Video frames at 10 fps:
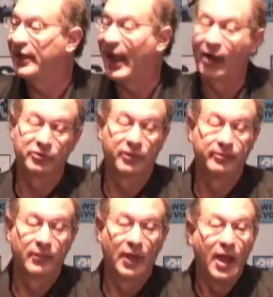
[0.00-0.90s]
account.
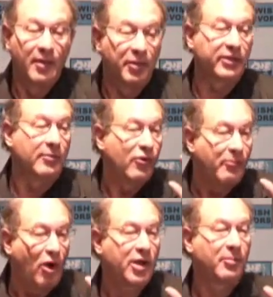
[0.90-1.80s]
But the
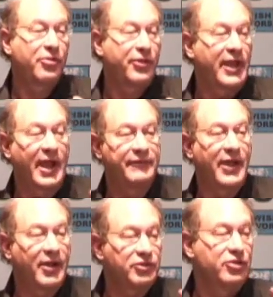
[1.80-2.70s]
remarkable thing I
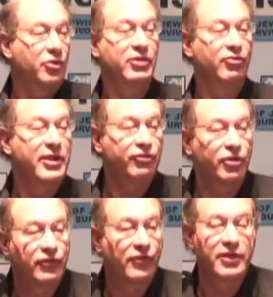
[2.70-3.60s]
found in doing the
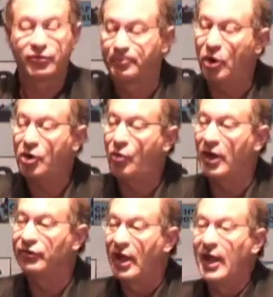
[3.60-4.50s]
research for this book
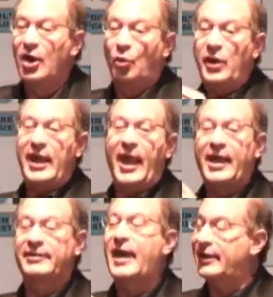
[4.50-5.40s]
was we
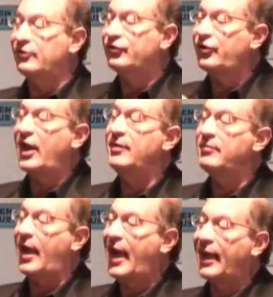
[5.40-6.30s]
had that
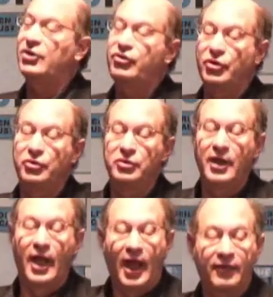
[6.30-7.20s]
same attitude
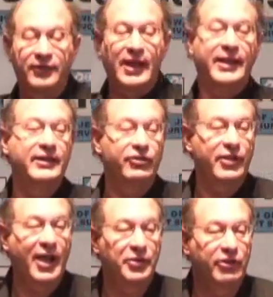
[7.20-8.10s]
of letting the
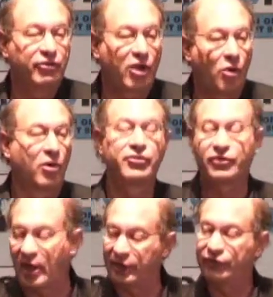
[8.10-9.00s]
Saudis
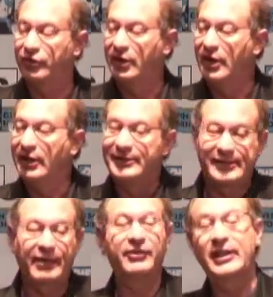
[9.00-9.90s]
coerce us
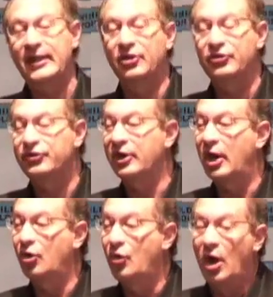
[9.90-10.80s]
70 years
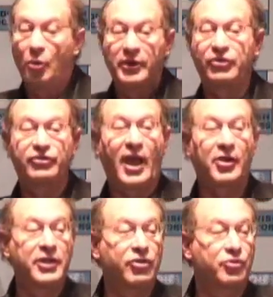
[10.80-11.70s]
ago when the
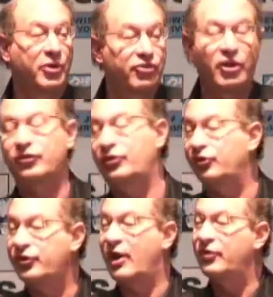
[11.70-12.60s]
Saudis were just
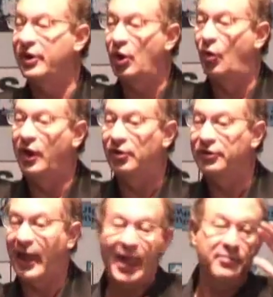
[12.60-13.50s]
discovering oil.
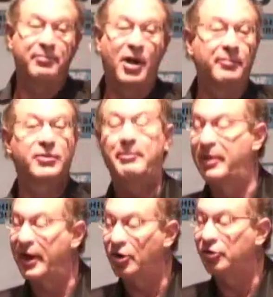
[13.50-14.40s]
They hadn't pumped a
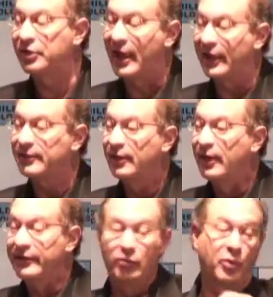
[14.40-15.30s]
barrel yet.
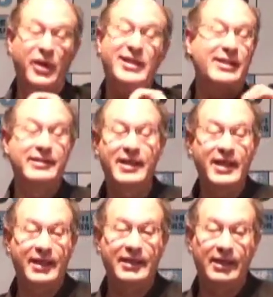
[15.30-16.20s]
We didn't
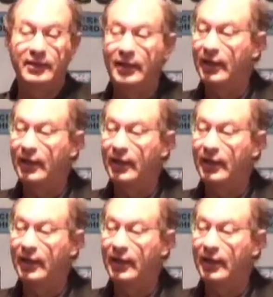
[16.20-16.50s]
need